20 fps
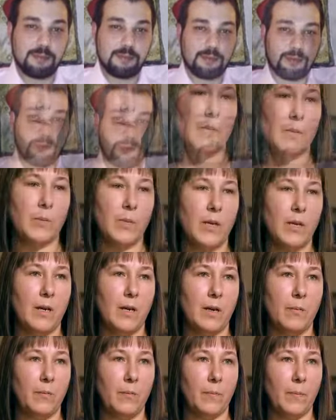He asked me
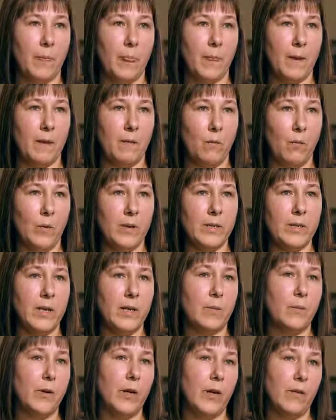one day
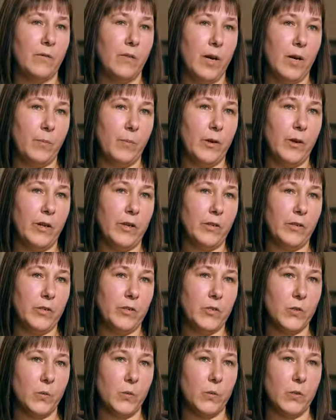to bring a vibrator
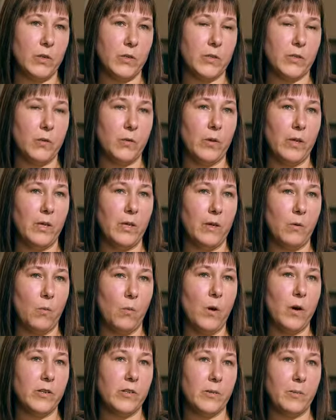into work so he could
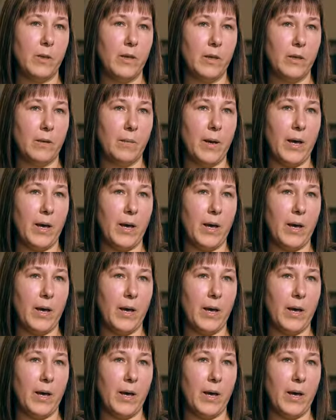watch me in the